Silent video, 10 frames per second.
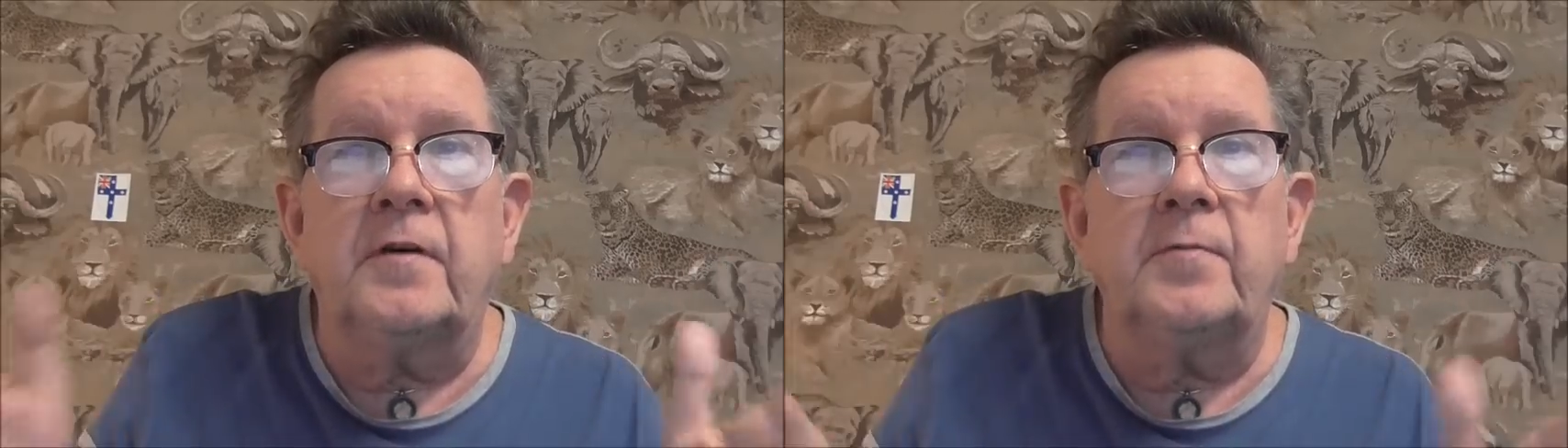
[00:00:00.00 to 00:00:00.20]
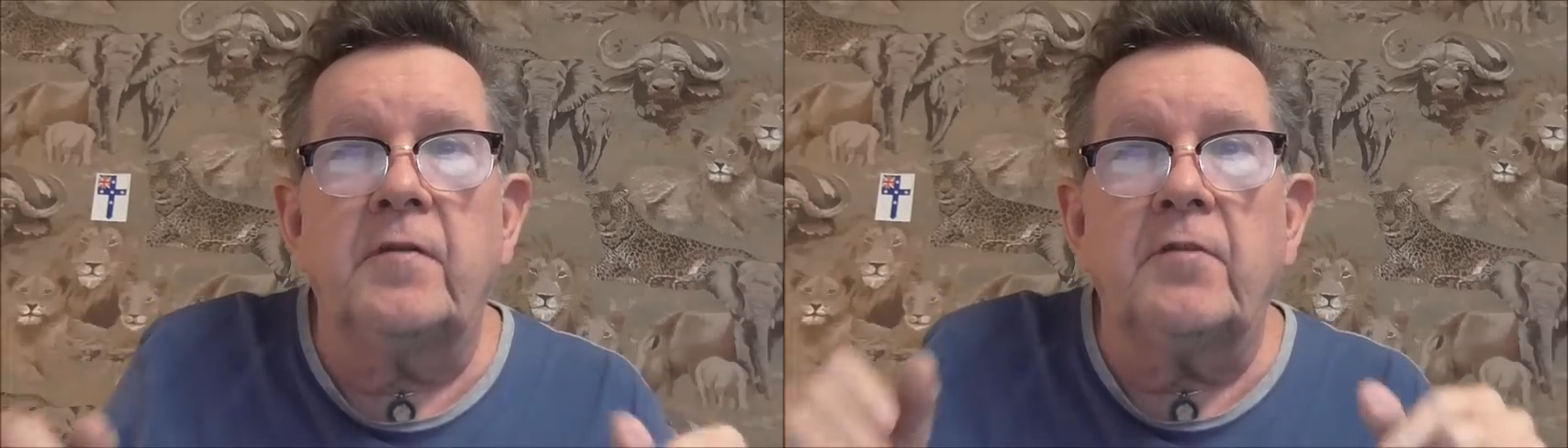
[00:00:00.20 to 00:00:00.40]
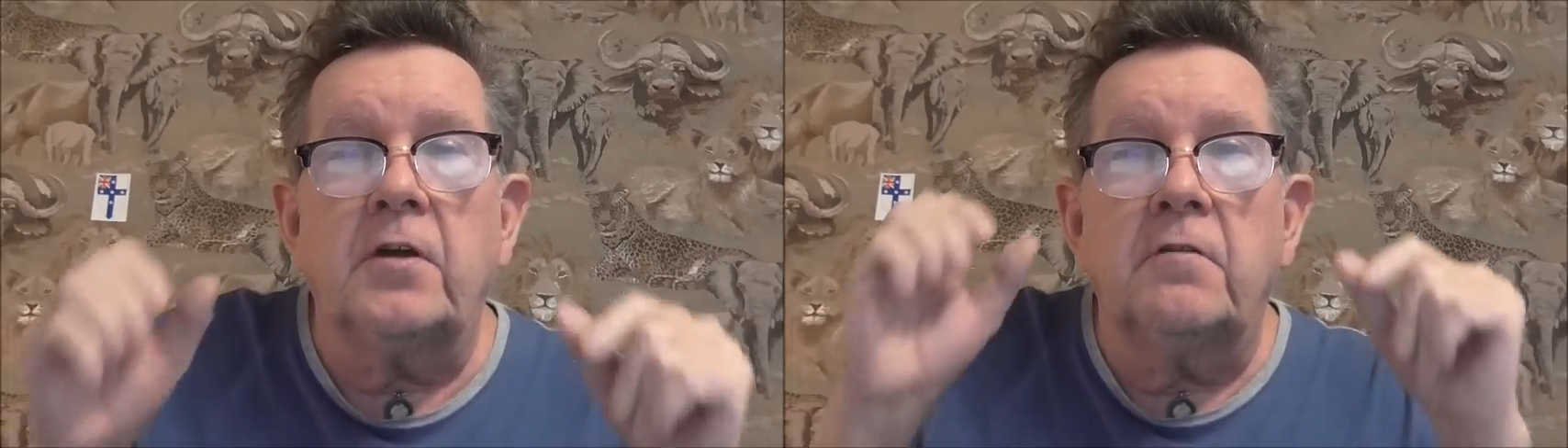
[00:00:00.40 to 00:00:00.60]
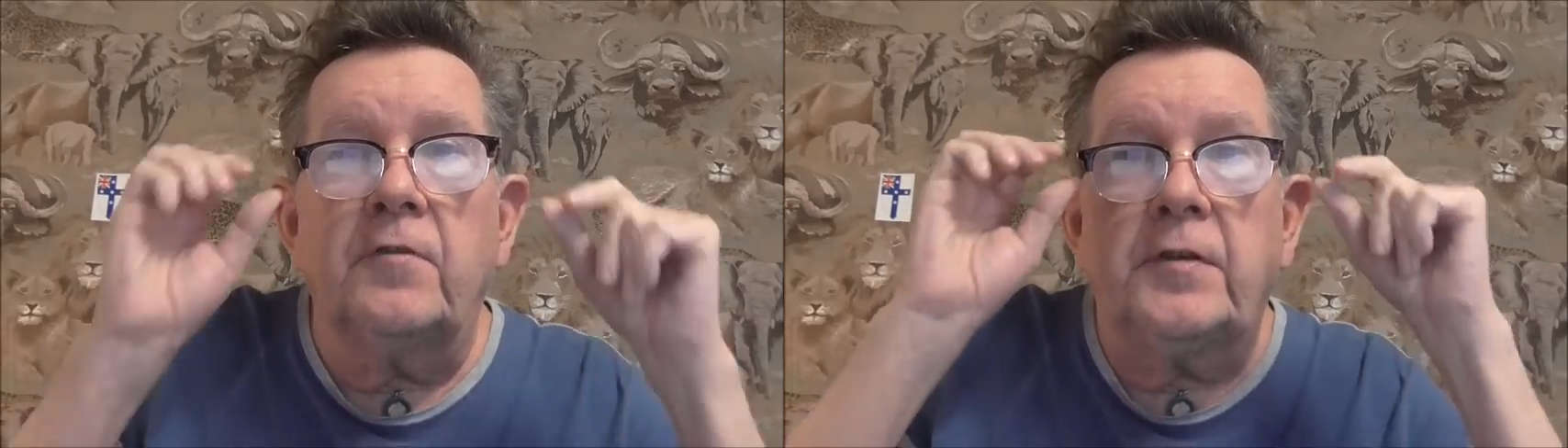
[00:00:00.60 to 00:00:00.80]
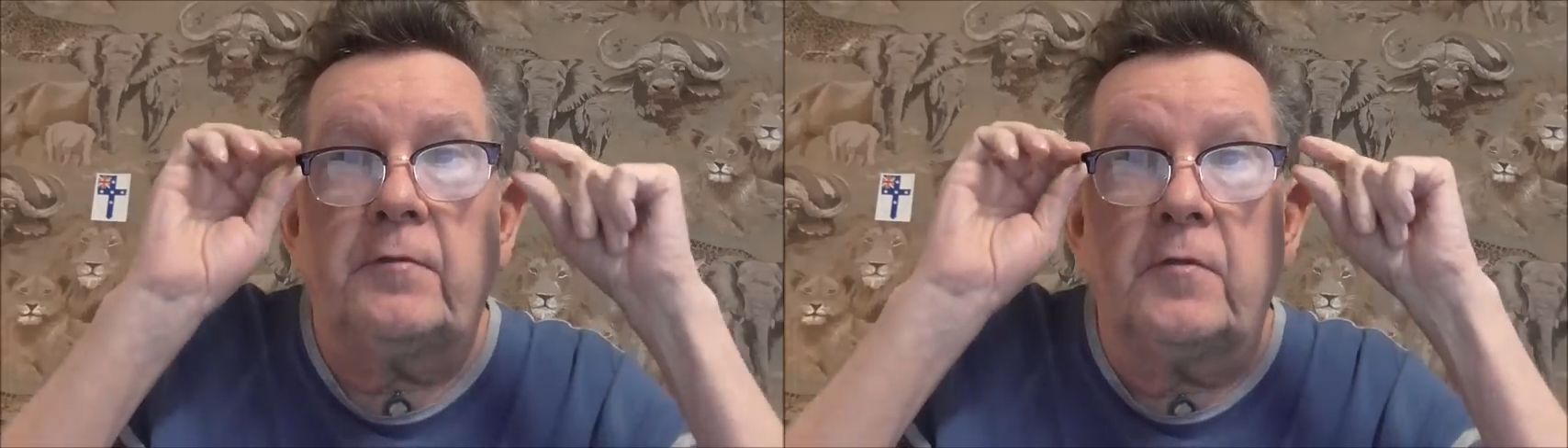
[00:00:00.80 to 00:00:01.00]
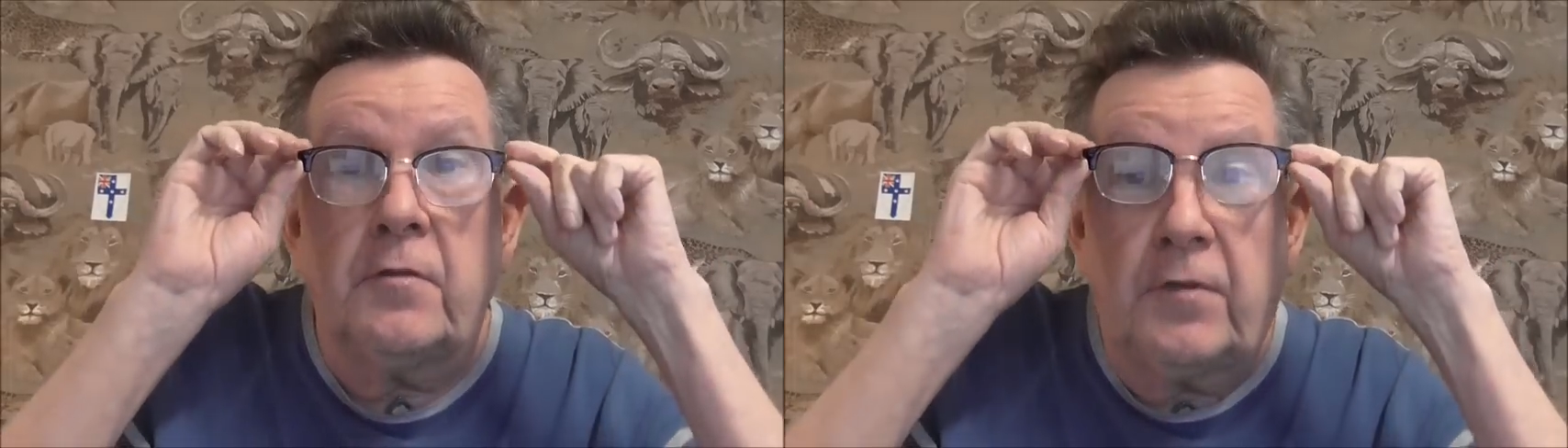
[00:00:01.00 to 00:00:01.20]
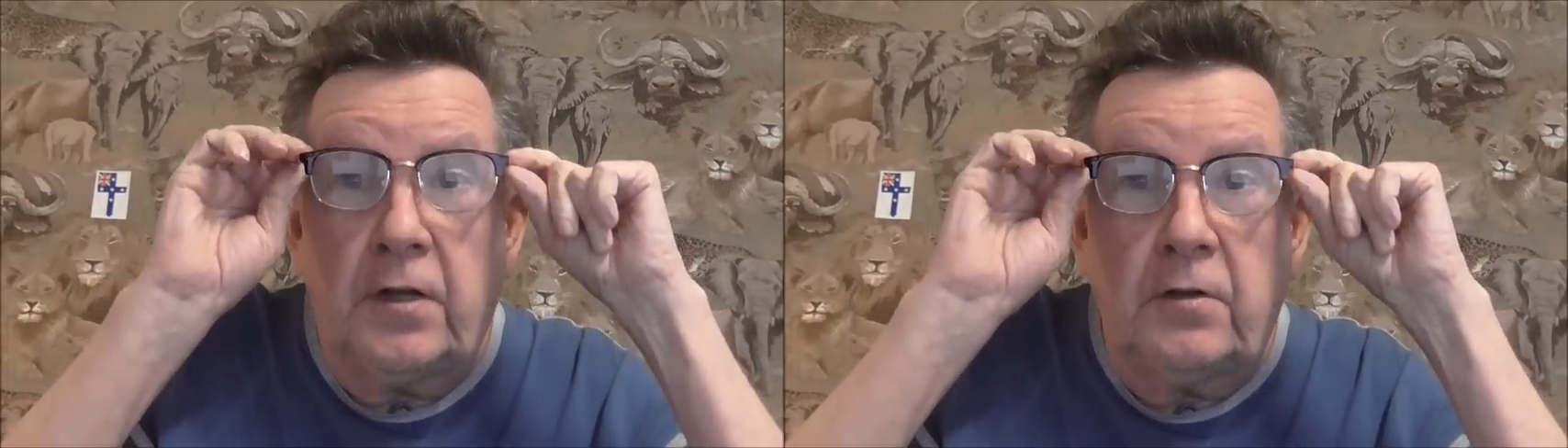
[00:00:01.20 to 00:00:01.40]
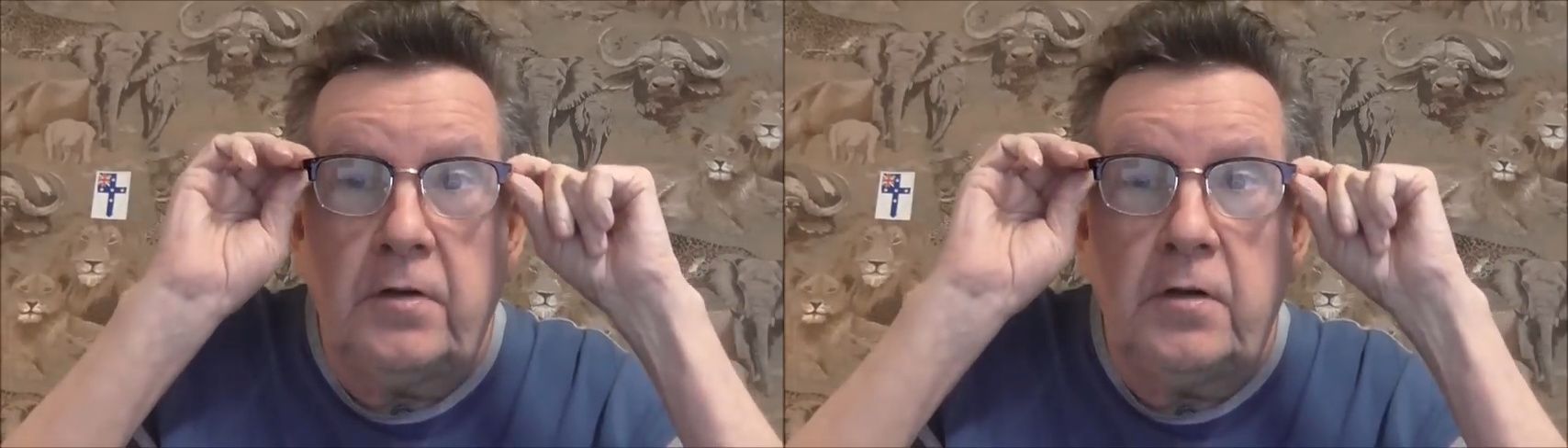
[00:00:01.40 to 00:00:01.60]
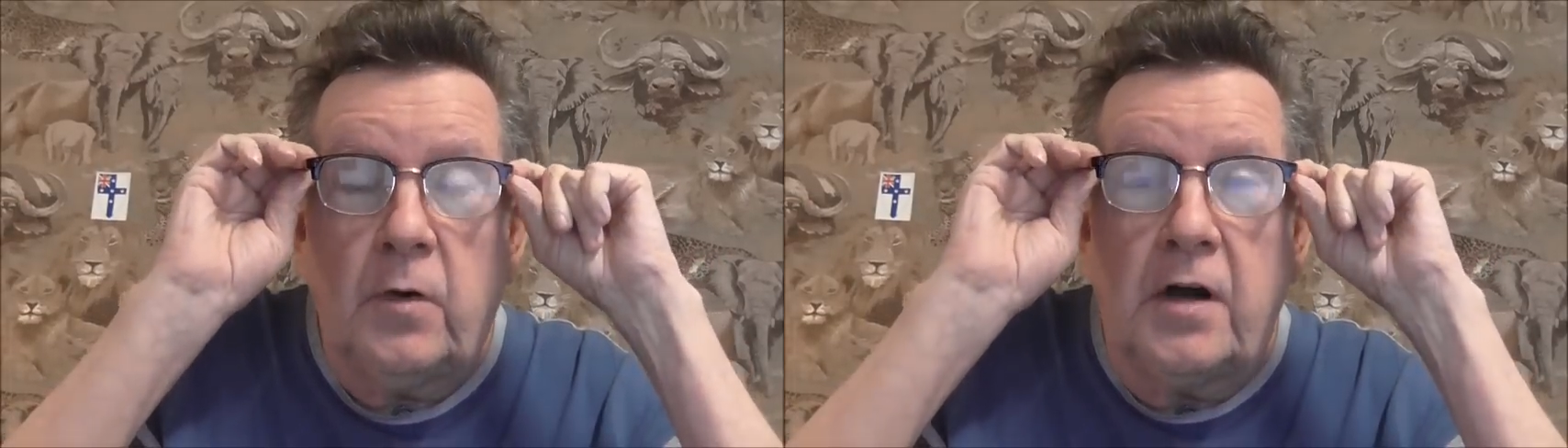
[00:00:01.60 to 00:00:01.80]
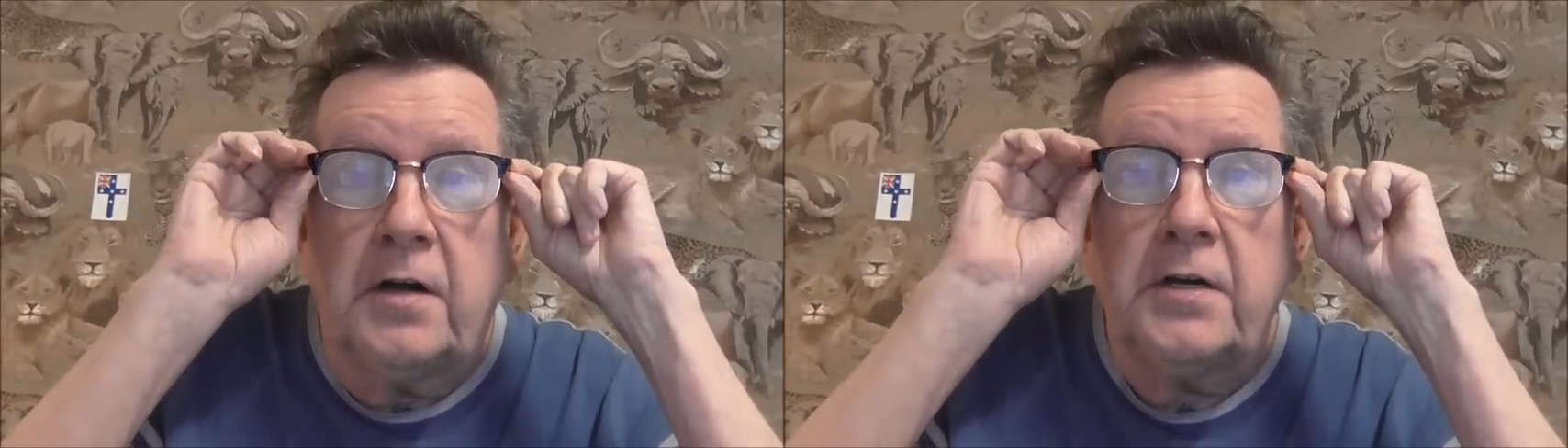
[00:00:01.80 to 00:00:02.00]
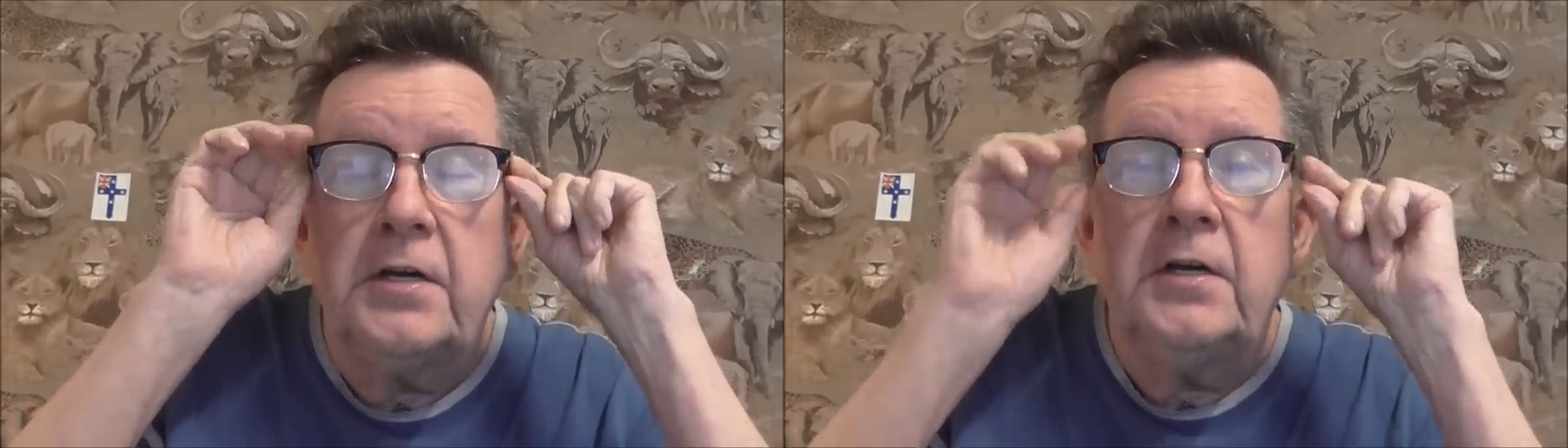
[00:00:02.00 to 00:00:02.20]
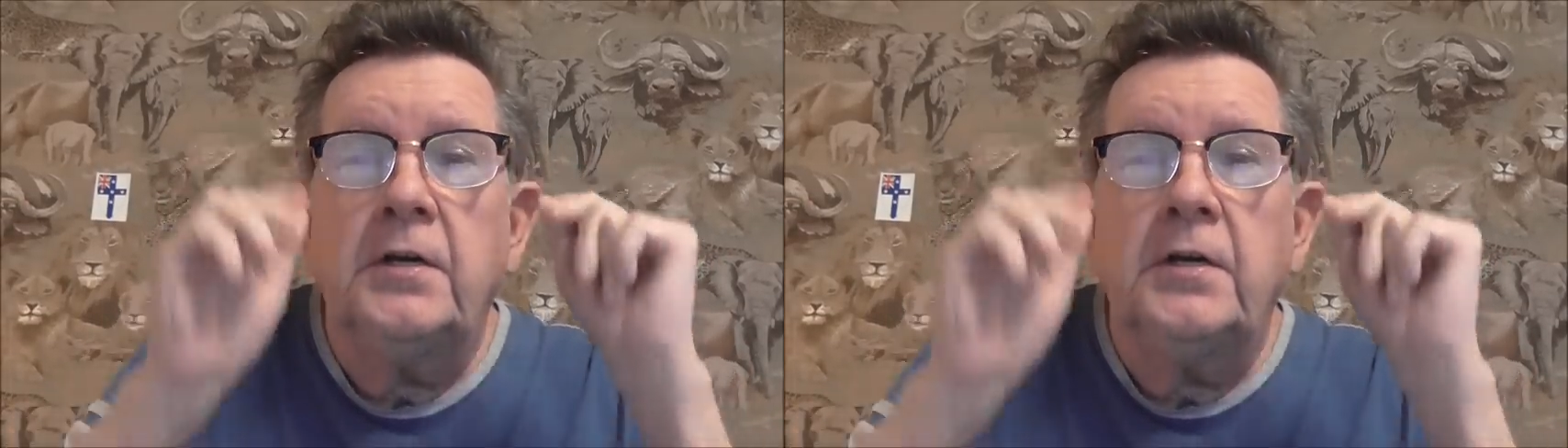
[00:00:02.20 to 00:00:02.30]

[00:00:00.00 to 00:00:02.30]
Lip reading: I'm never going to reveal who you are.